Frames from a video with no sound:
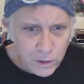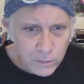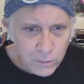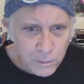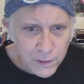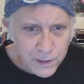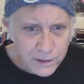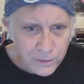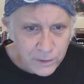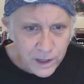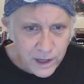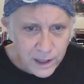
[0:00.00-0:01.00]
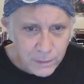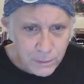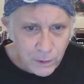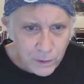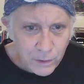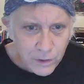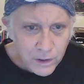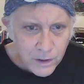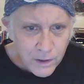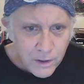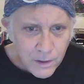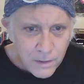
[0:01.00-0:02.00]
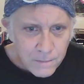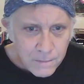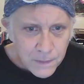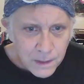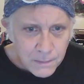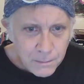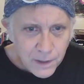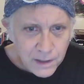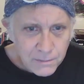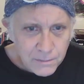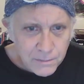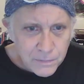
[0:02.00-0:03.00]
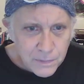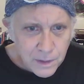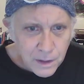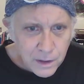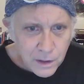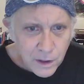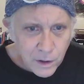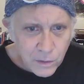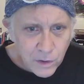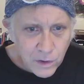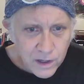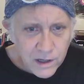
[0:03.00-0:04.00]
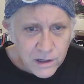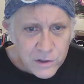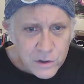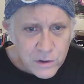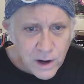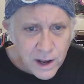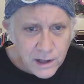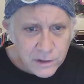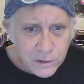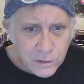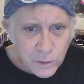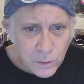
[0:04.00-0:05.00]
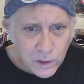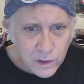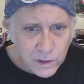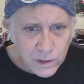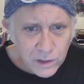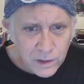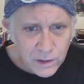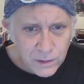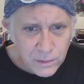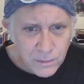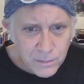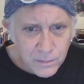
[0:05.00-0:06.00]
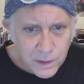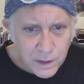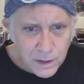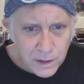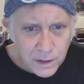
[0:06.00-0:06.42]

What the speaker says: mongered with Peter Gabriel. But, you know, the issue had to do with the